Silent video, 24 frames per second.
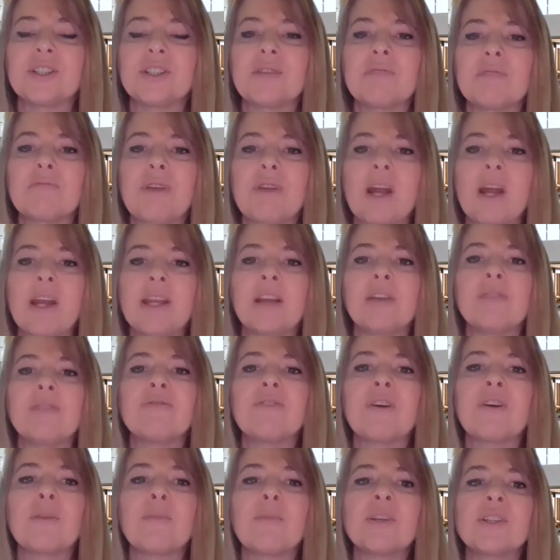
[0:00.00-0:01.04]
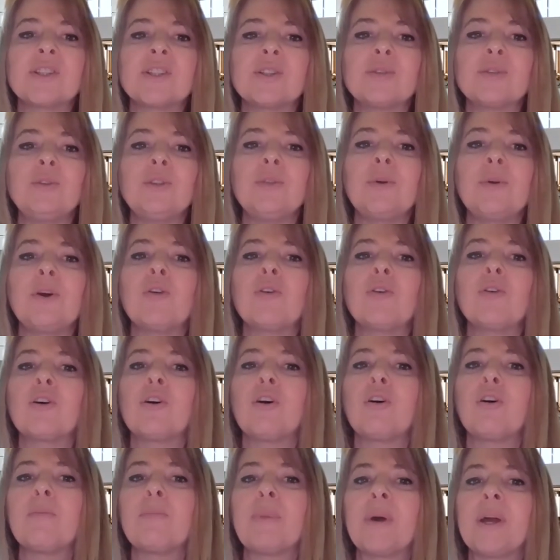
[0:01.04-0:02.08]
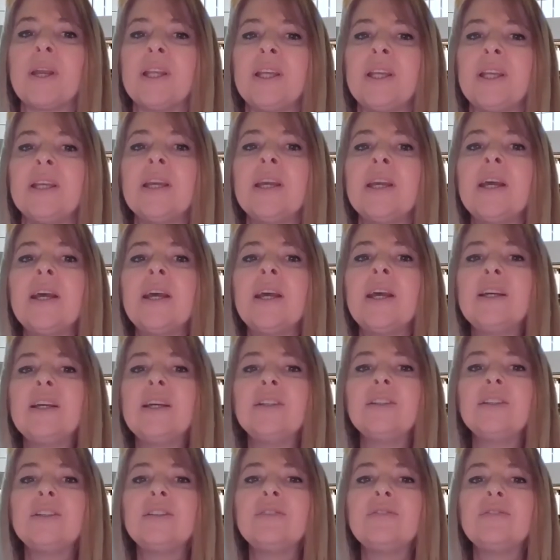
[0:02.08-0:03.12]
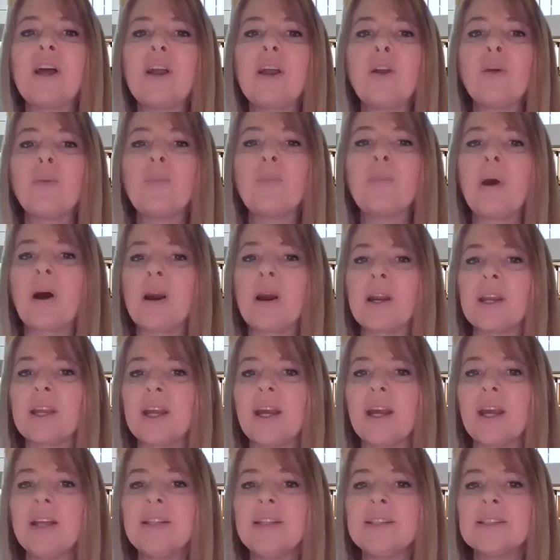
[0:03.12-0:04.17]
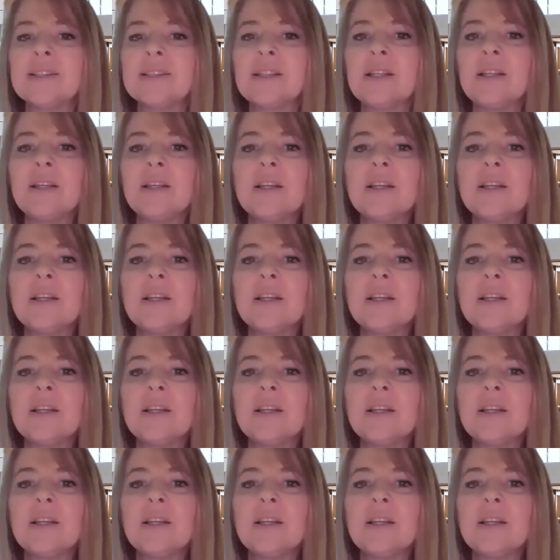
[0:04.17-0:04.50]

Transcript: in running a pharmaceutical company in developed markets,